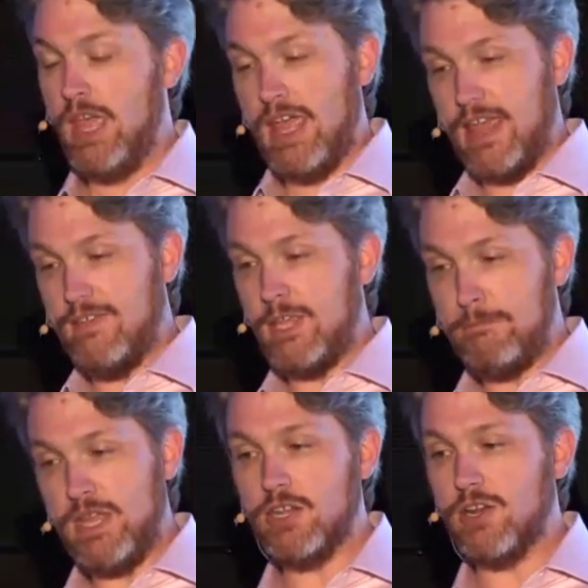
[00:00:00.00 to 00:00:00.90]
in the
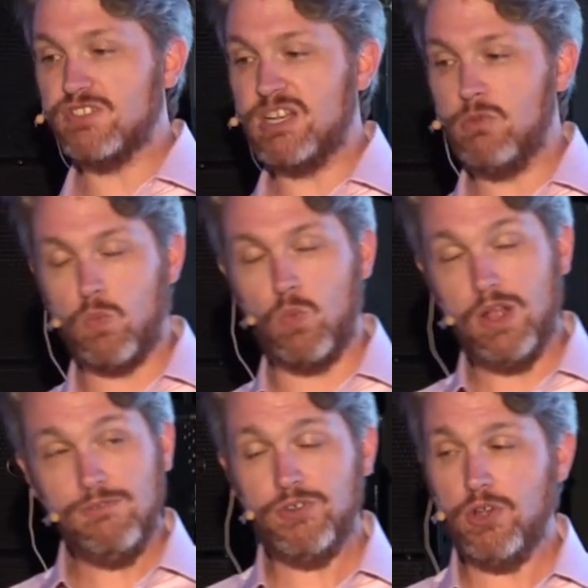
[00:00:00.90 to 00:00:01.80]
opinion of someone
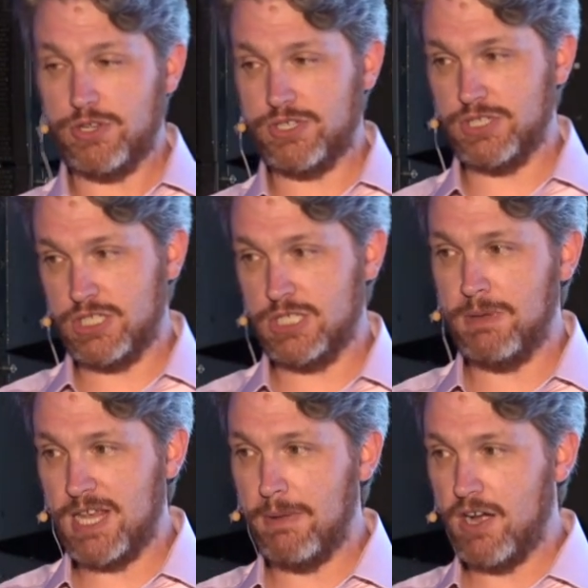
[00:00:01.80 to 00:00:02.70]
well versed to
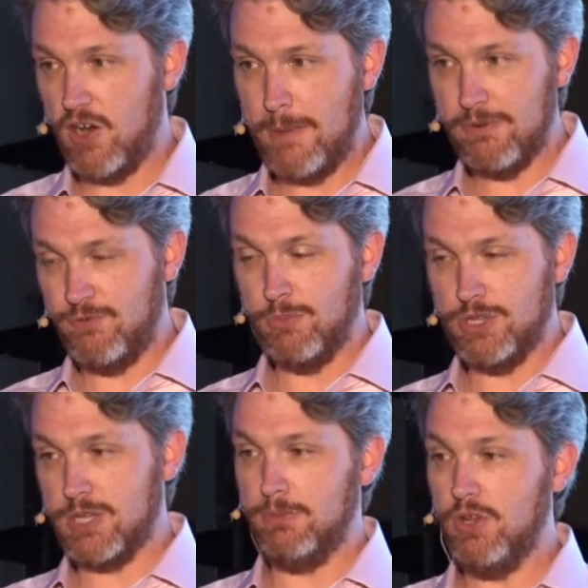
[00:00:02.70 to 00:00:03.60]
speak about high
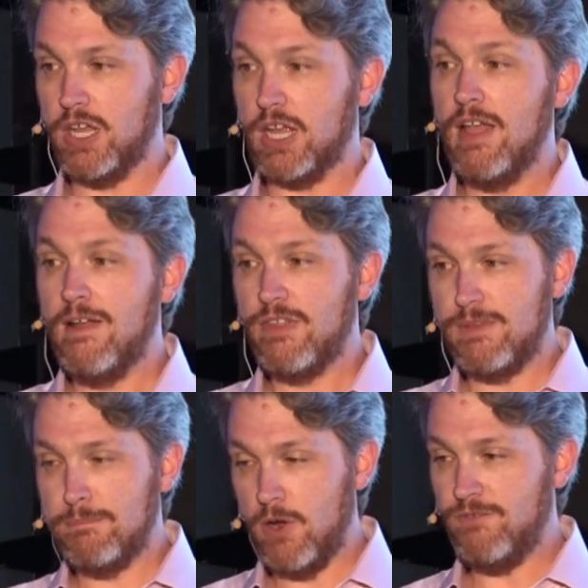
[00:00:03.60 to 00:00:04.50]
performance computing, the
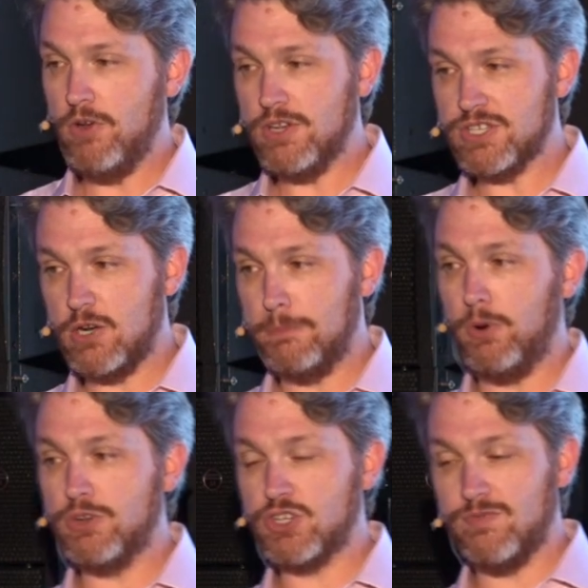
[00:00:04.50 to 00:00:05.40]
focus and
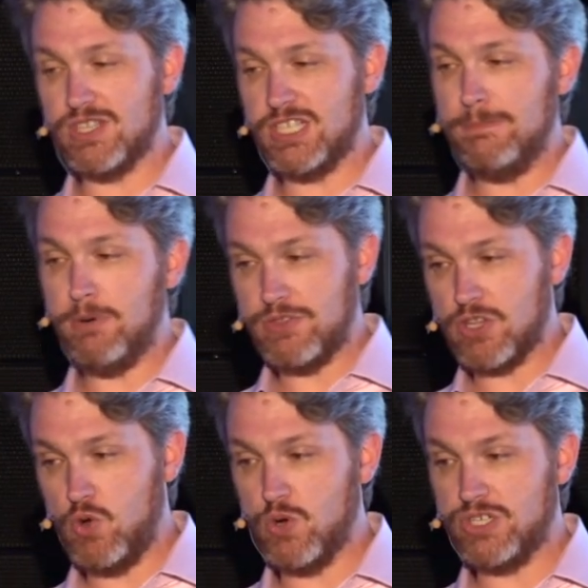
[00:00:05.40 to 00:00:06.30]
approach of the
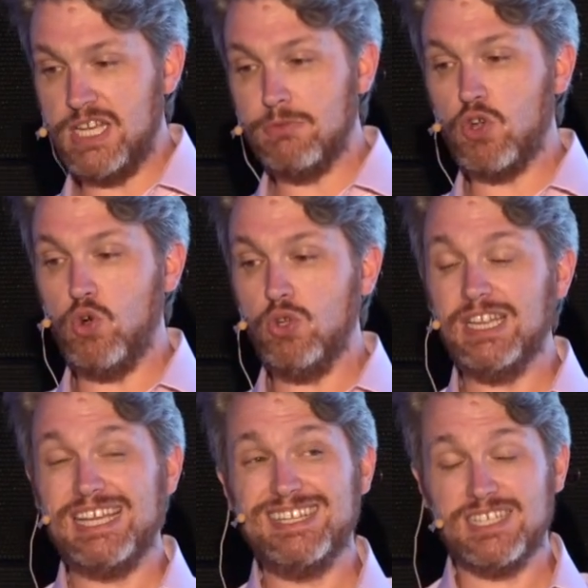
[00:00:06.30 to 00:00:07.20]
CPython core team could
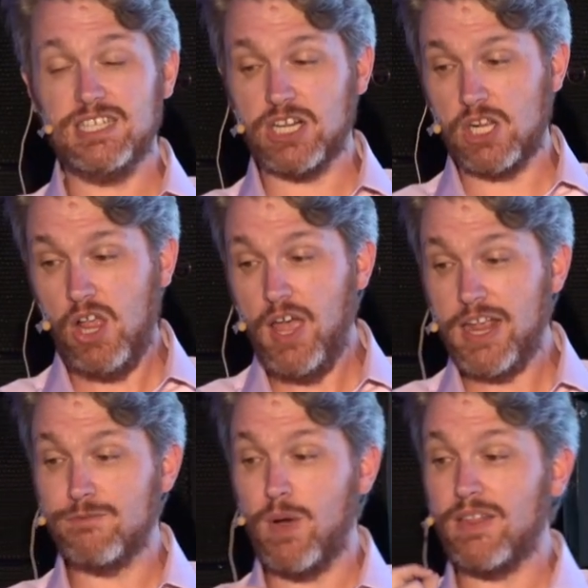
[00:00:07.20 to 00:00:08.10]
lead to the
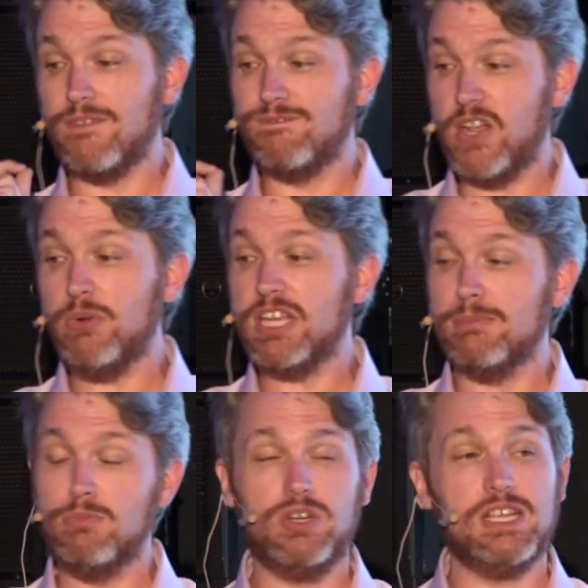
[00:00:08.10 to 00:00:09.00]
decline of one of the very
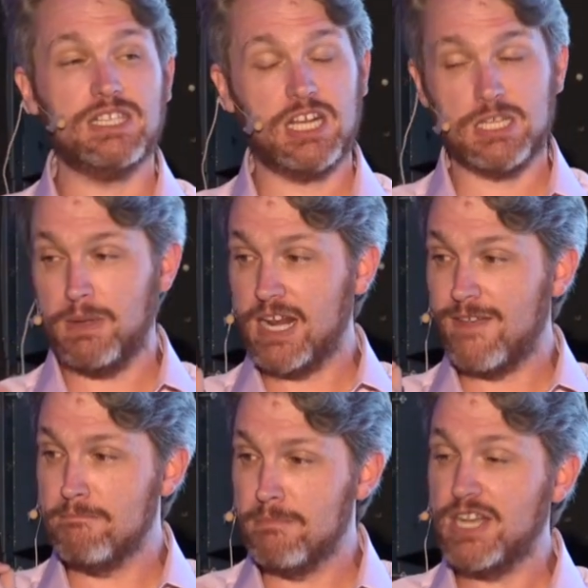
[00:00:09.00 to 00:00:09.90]
communities that has been a
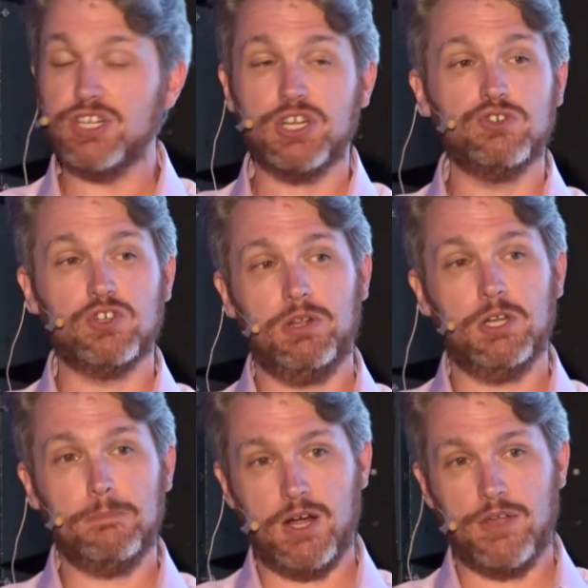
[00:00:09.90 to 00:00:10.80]
major contributor
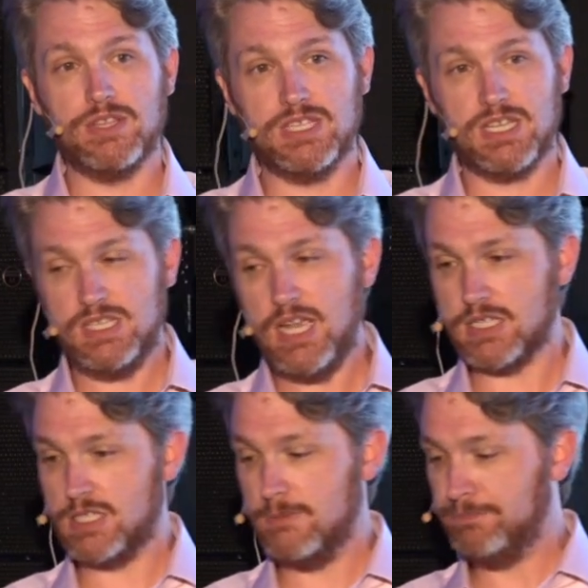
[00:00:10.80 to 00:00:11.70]
to Python's success.